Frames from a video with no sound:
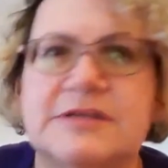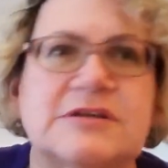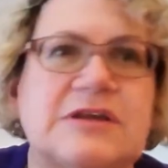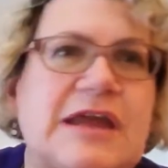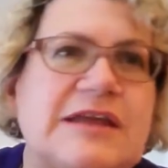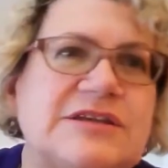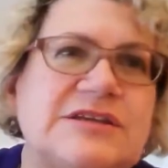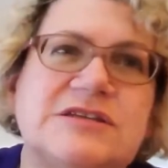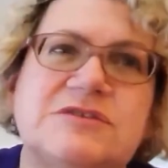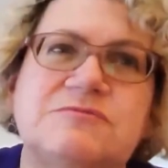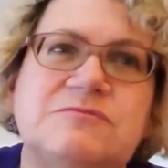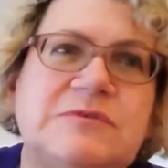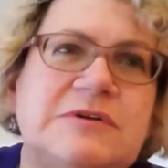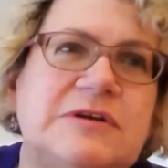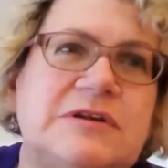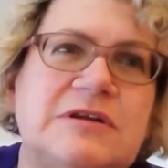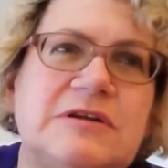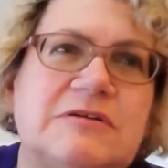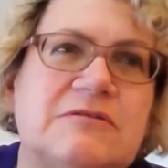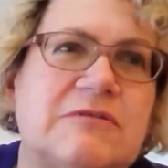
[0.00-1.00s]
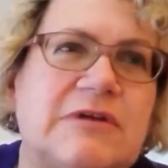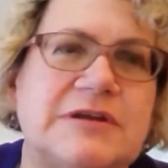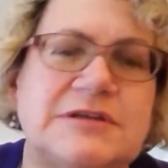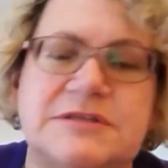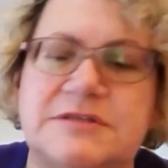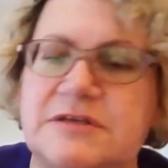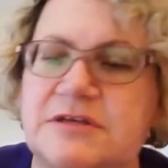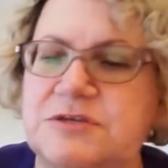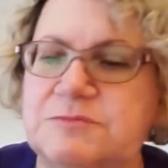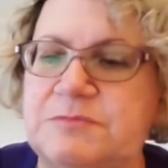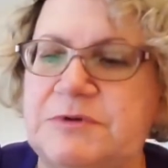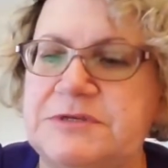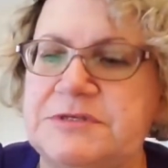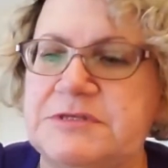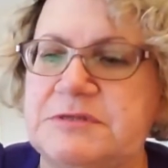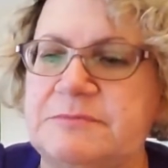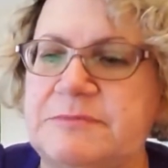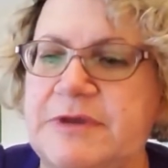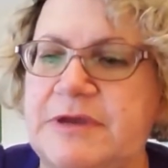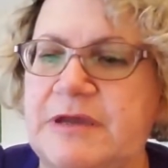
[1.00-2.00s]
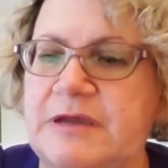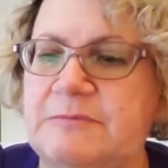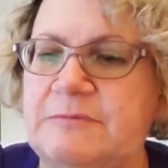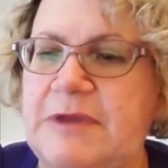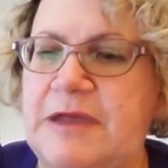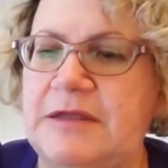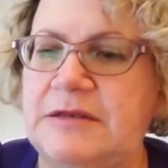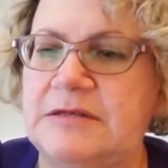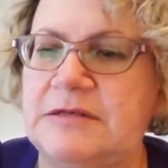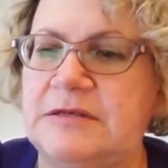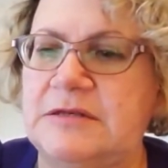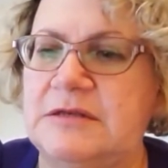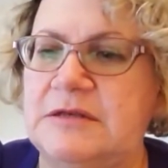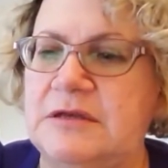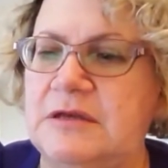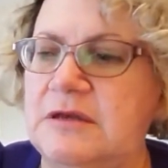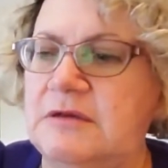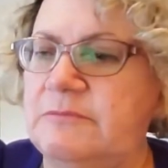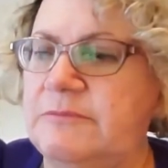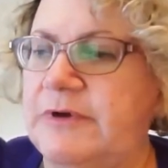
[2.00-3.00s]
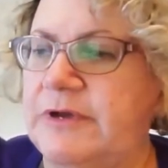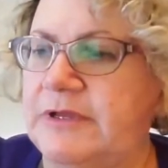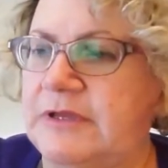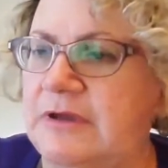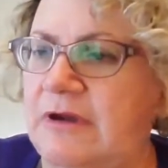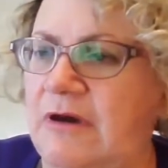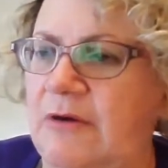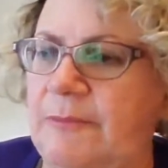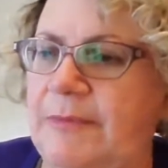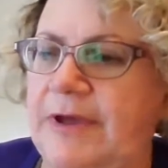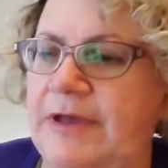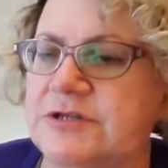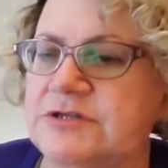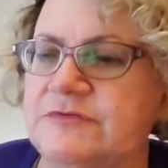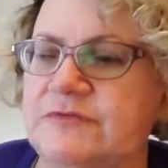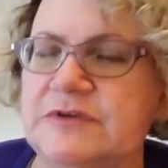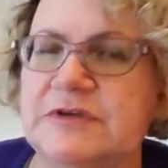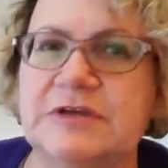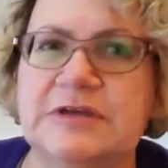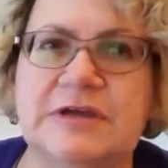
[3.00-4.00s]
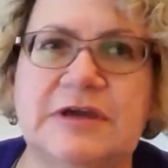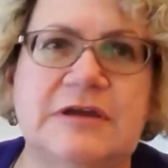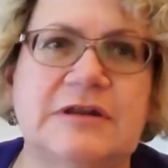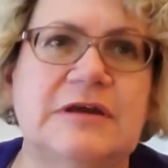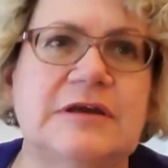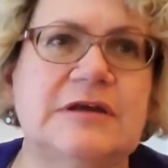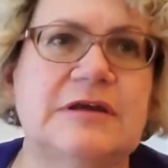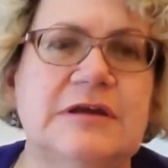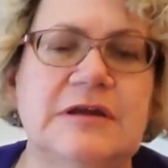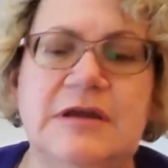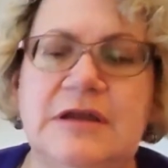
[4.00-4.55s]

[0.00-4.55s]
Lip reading: It's really a great stash buster bag pattern by Cow Patch. If you can get it,